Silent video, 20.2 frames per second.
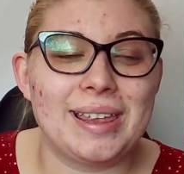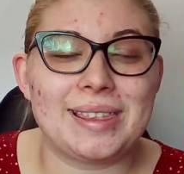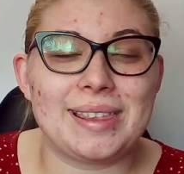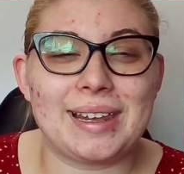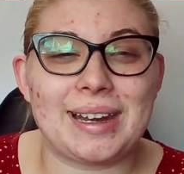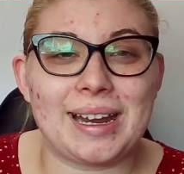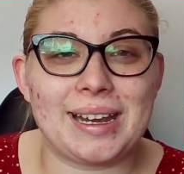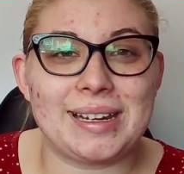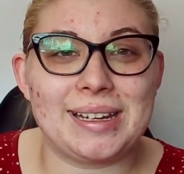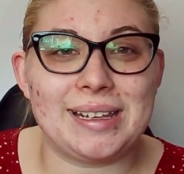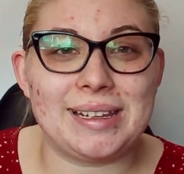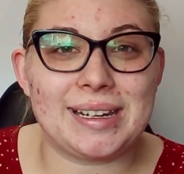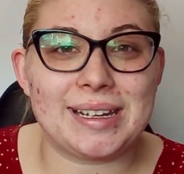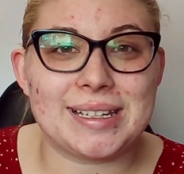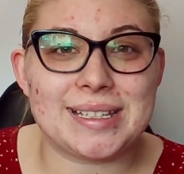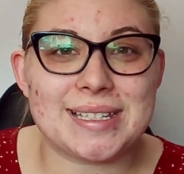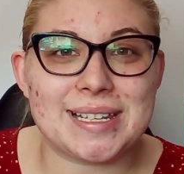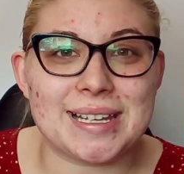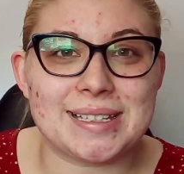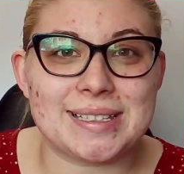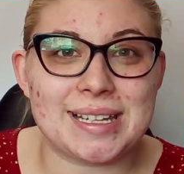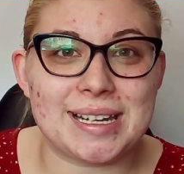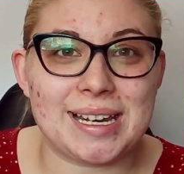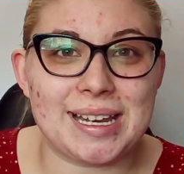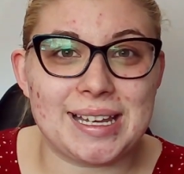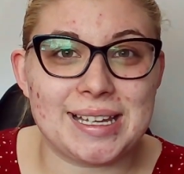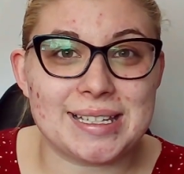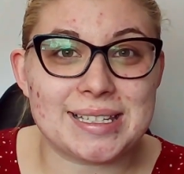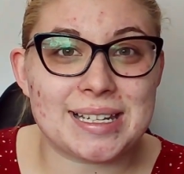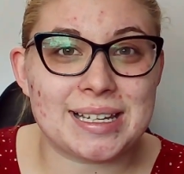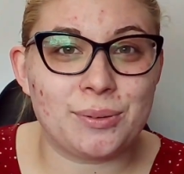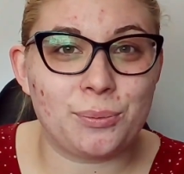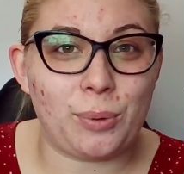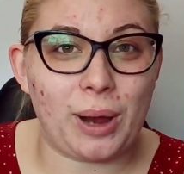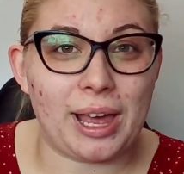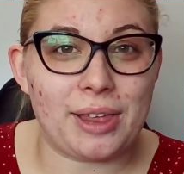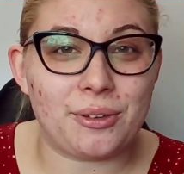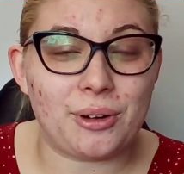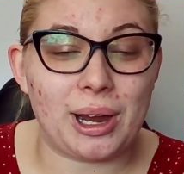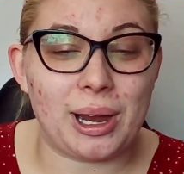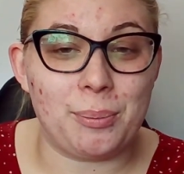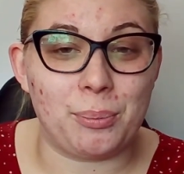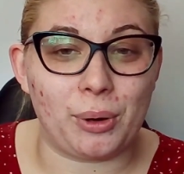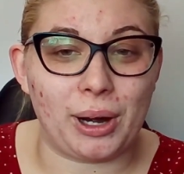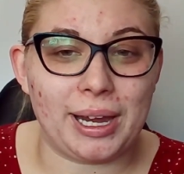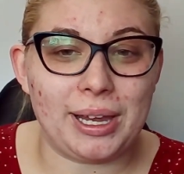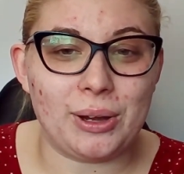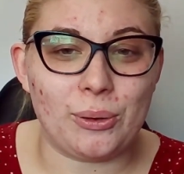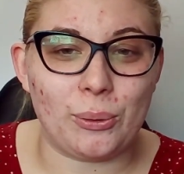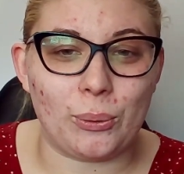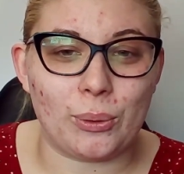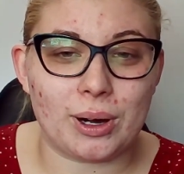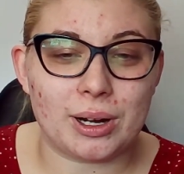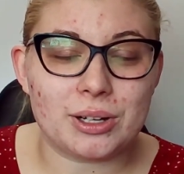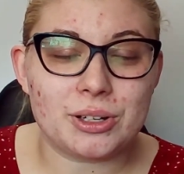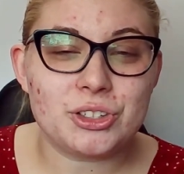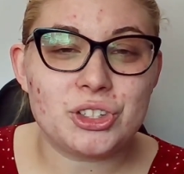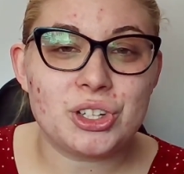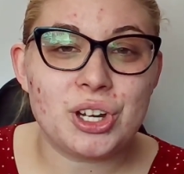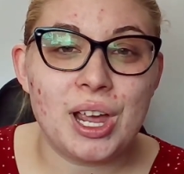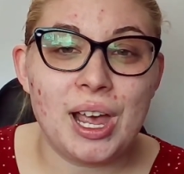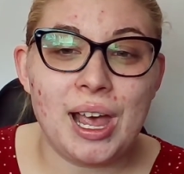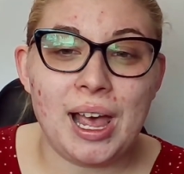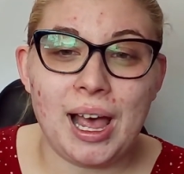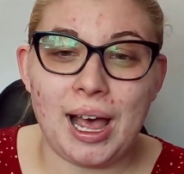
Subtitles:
that I needed, since it is rather a bright orange.